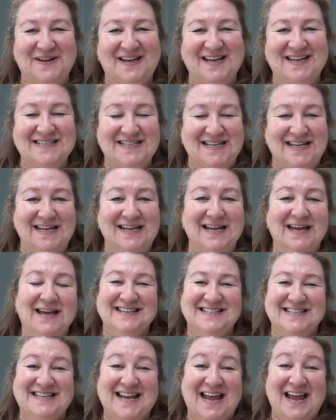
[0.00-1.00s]
Verde.
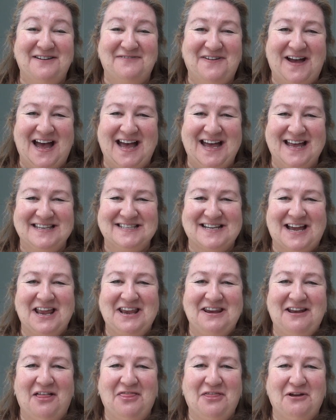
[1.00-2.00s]
Today I've had
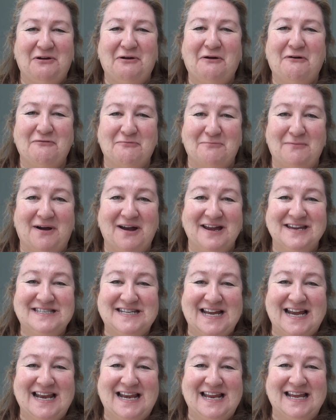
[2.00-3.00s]
another of my
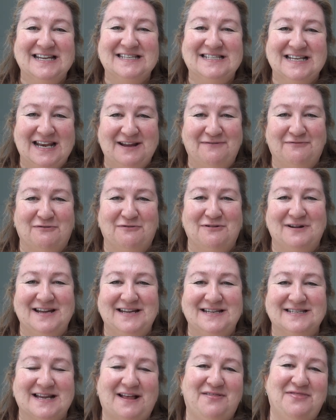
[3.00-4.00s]
Dahlia
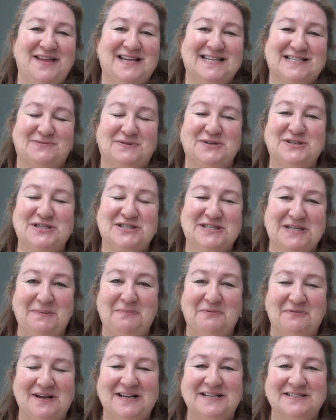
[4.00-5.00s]
deliveries and this one's
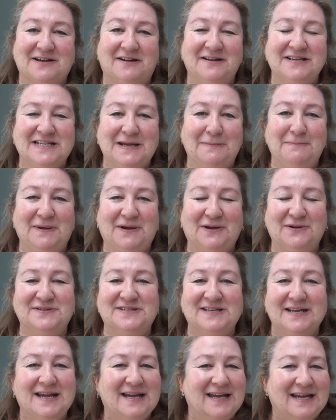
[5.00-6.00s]
super exciting
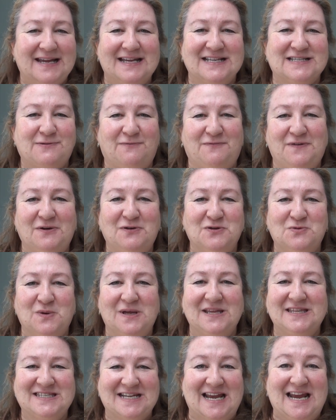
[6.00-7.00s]
because it's filled
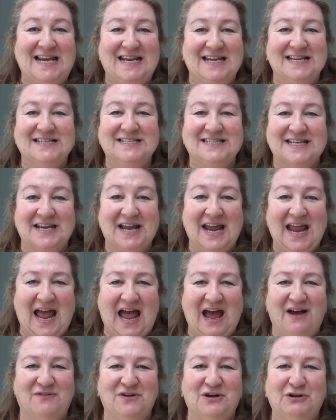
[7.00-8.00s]
with Dahlias that I
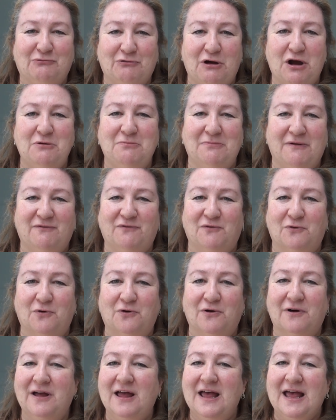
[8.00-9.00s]
haven't grown
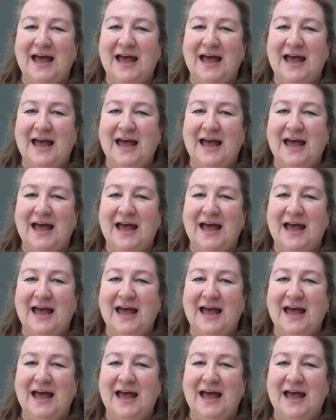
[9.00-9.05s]
before